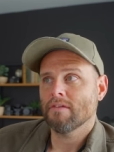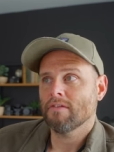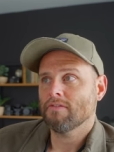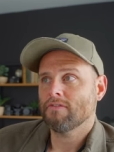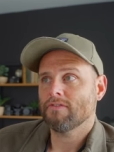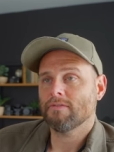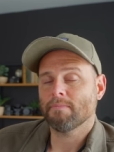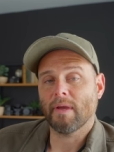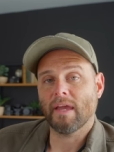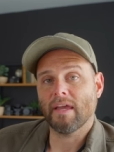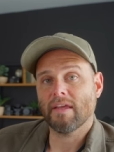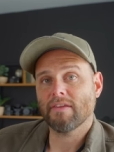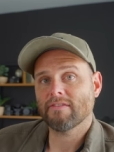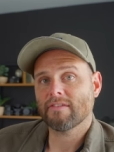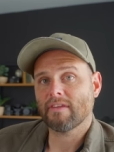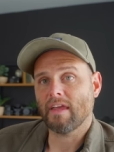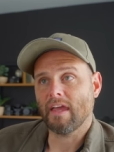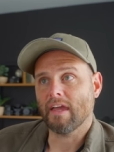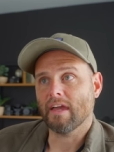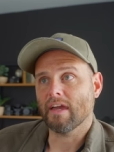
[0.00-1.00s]
Space
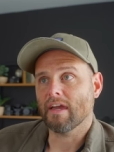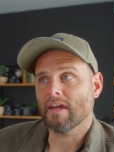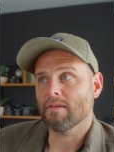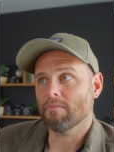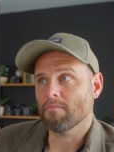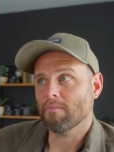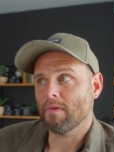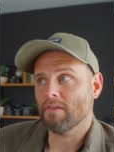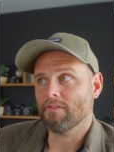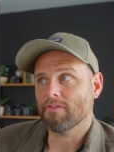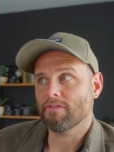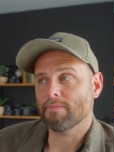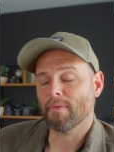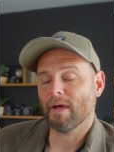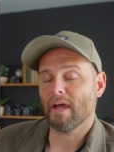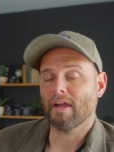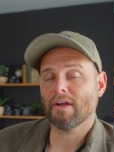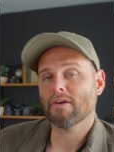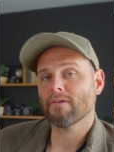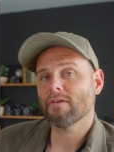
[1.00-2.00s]
can
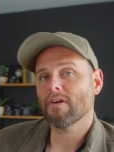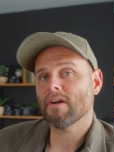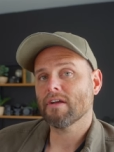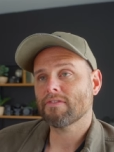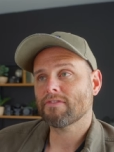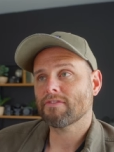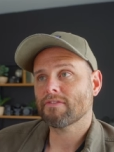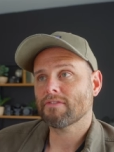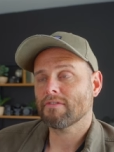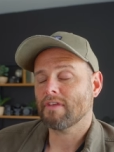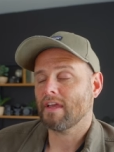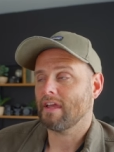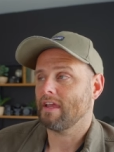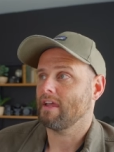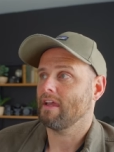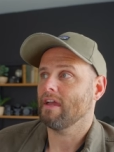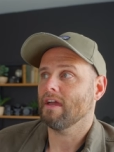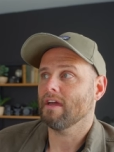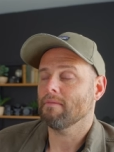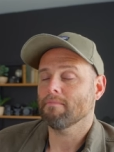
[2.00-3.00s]
inspire us
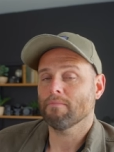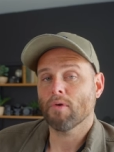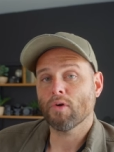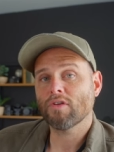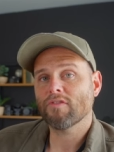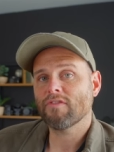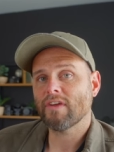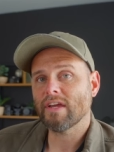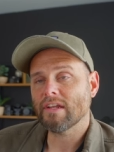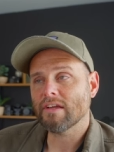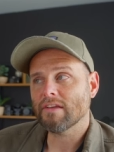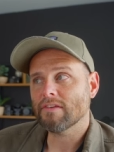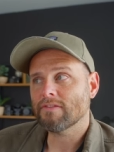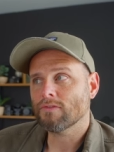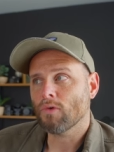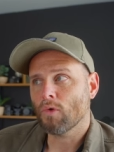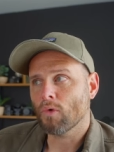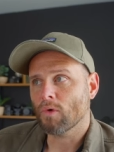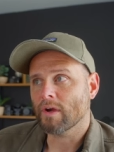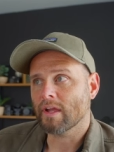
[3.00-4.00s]
and motivate
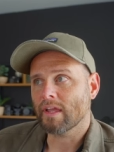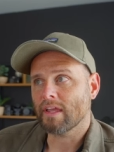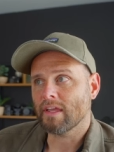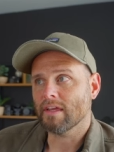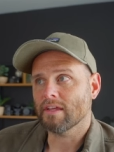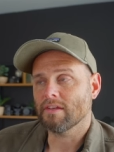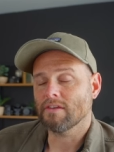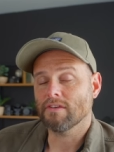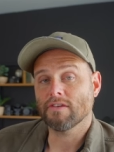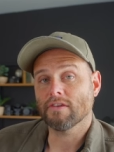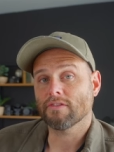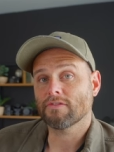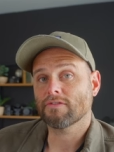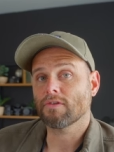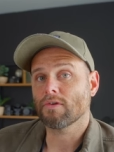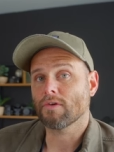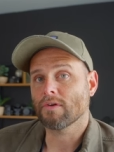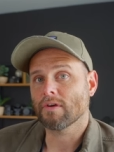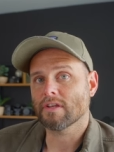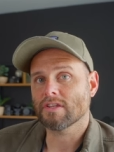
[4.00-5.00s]
us, or it can
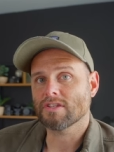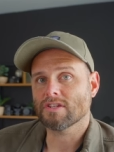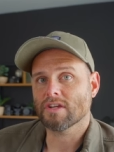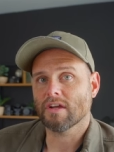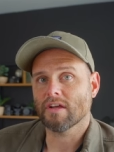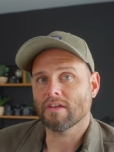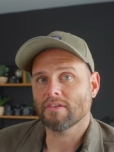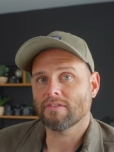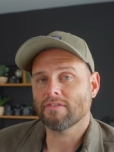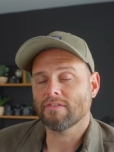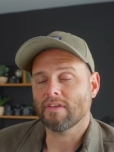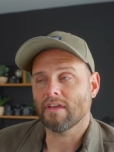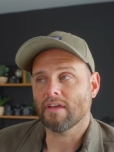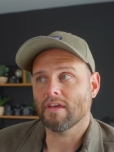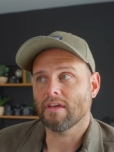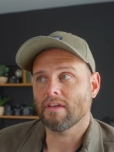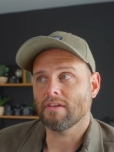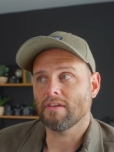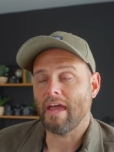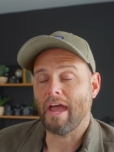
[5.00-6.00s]
discourage us
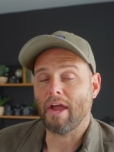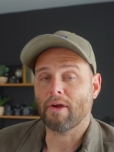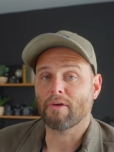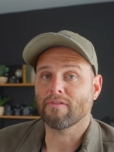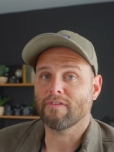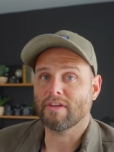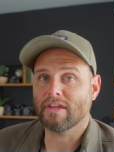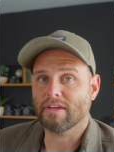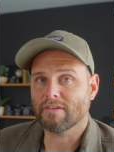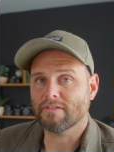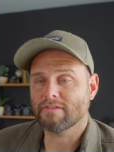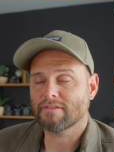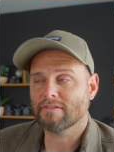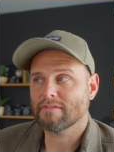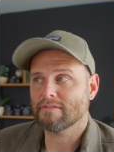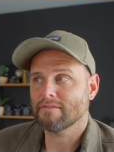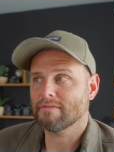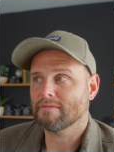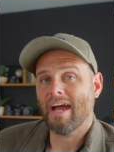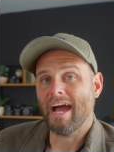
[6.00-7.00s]
and aggravate
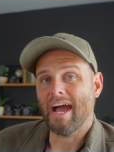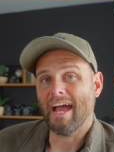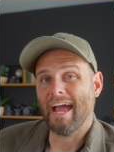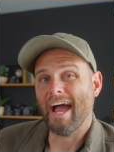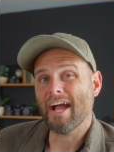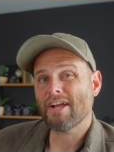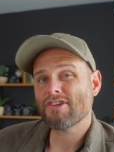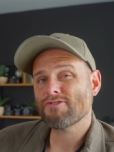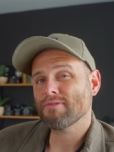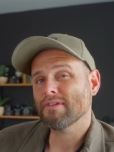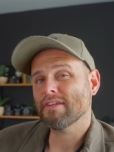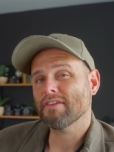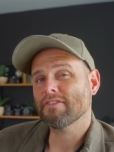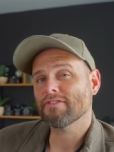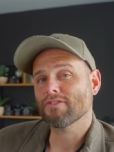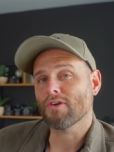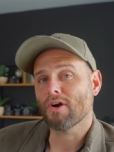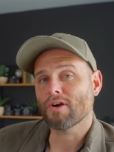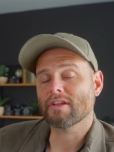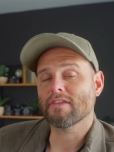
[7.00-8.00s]
us. I actually
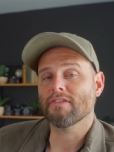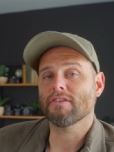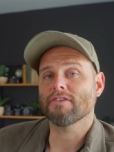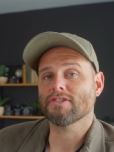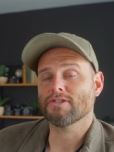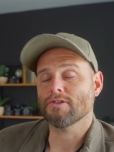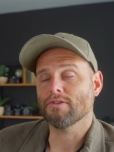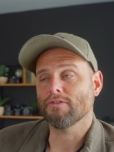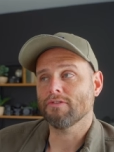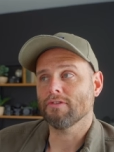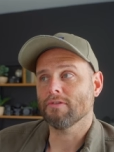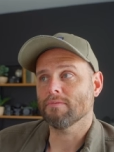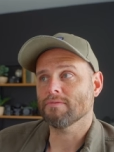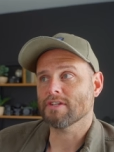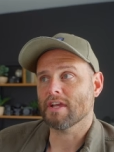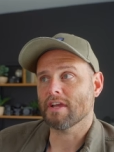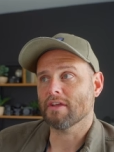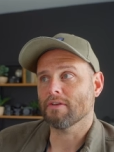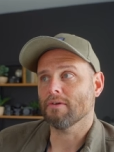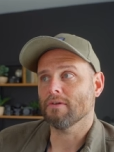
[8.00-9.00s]
started this YouTube
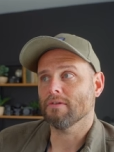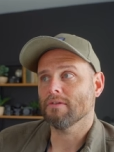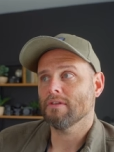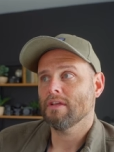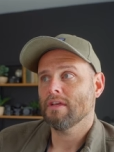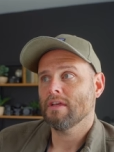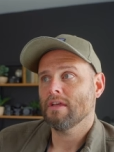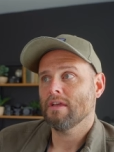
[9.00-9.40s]
channel